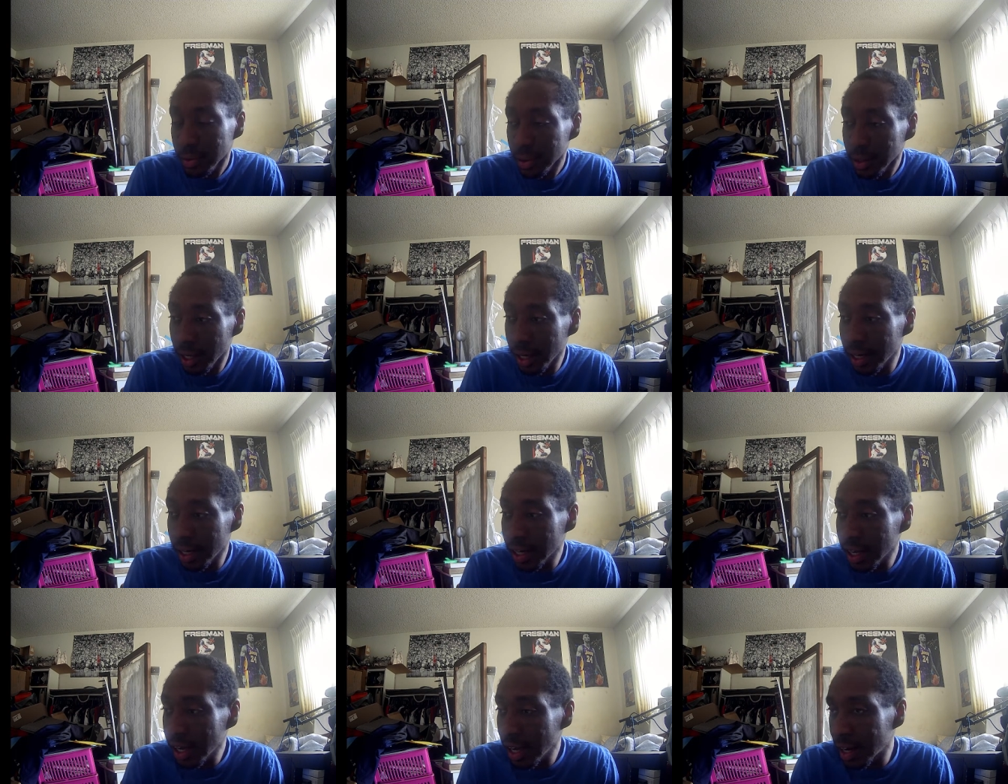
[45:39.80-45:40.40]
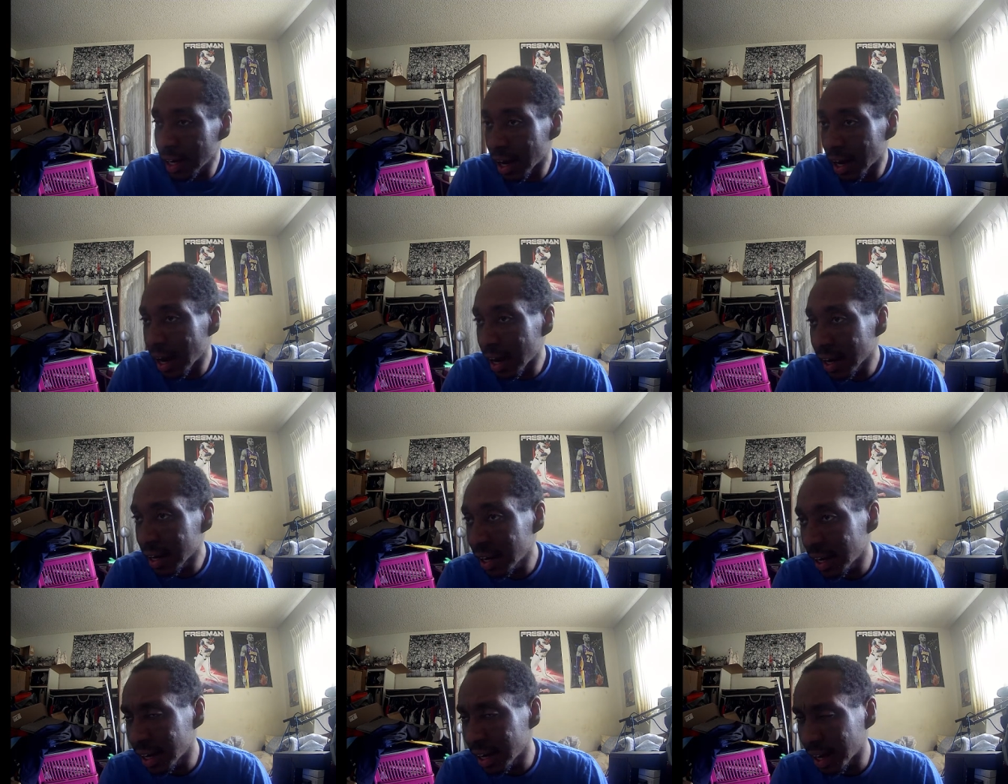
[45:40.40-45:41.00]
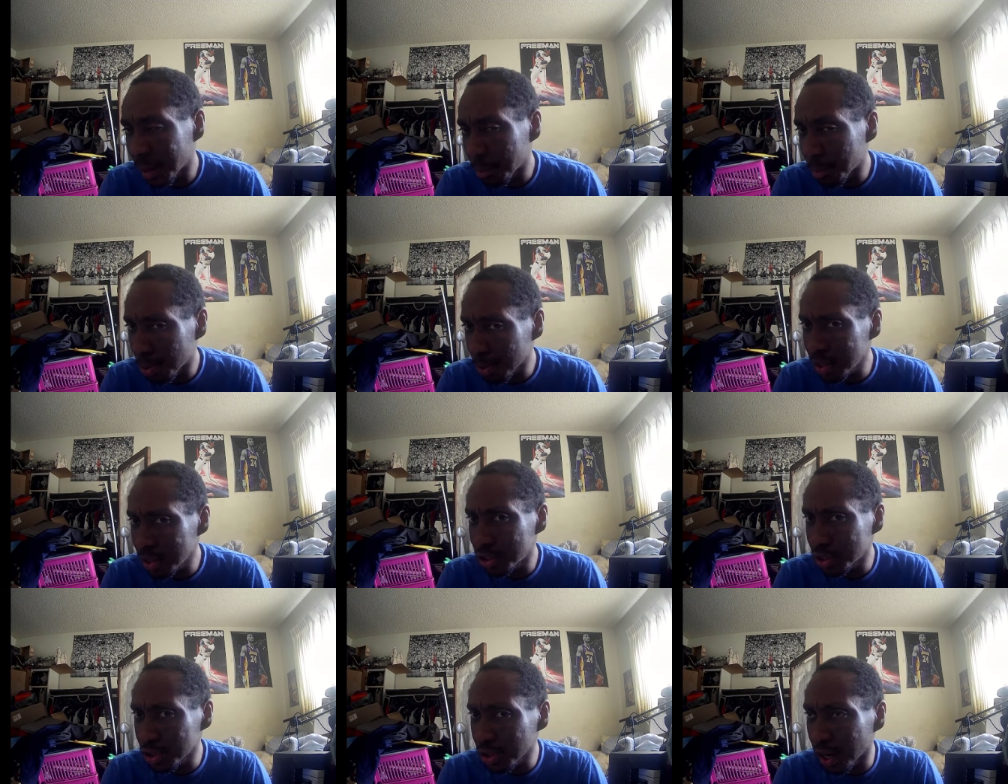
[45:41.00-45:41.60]
And again, I'm
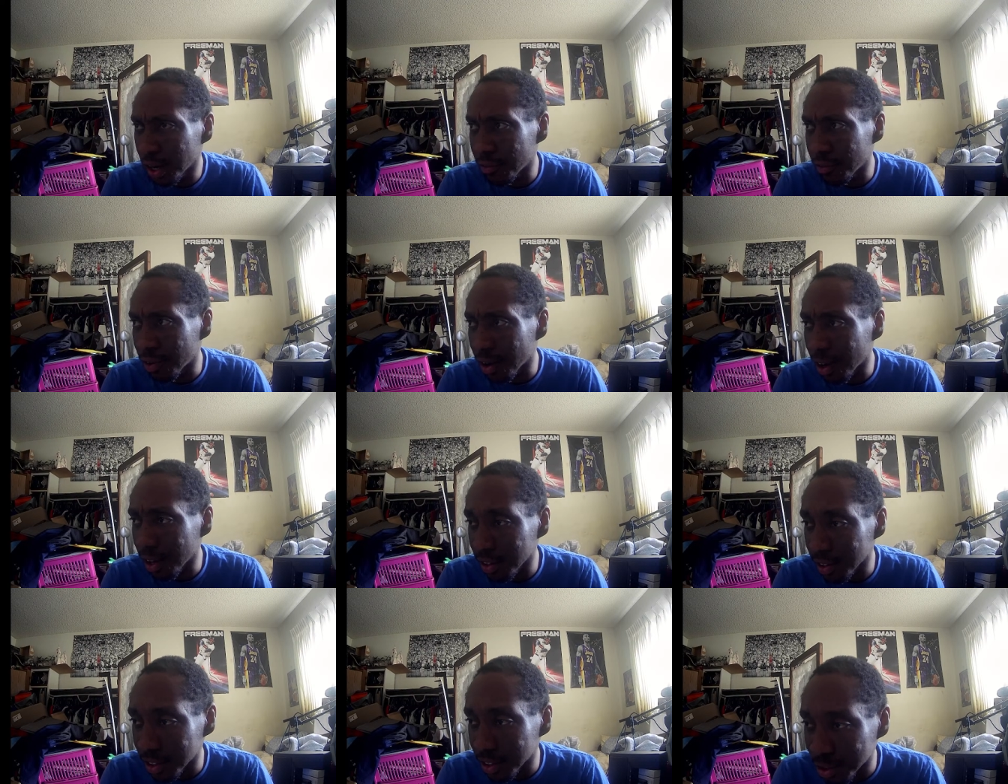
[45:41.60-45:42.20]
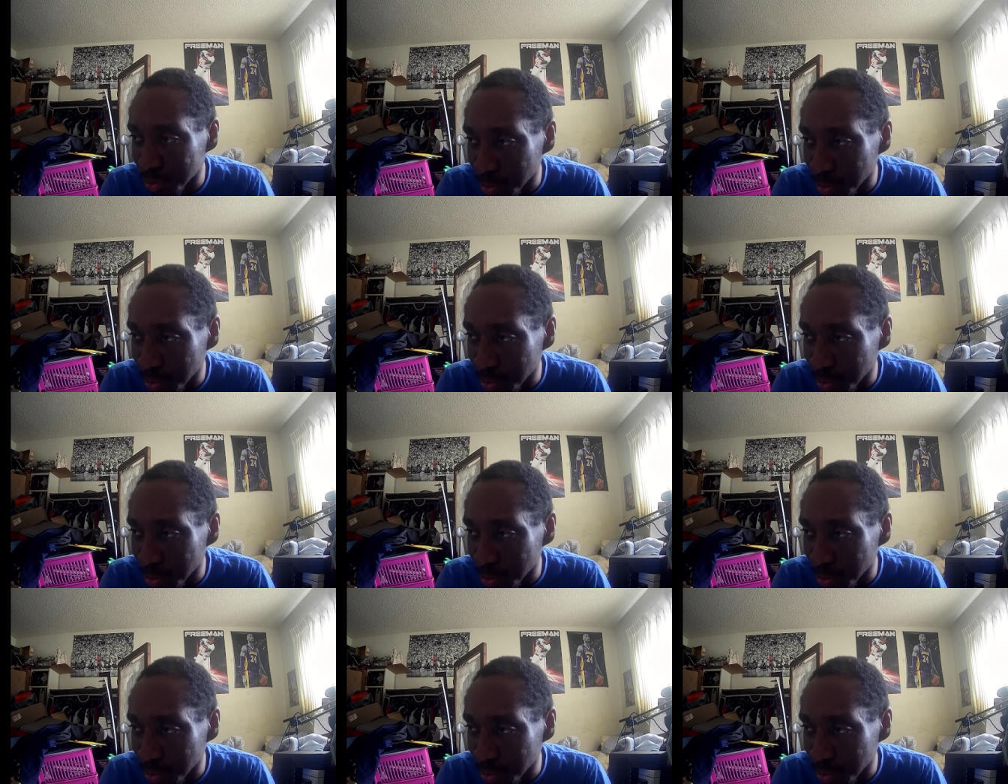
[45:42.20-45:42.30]
pretty sure I have Holland as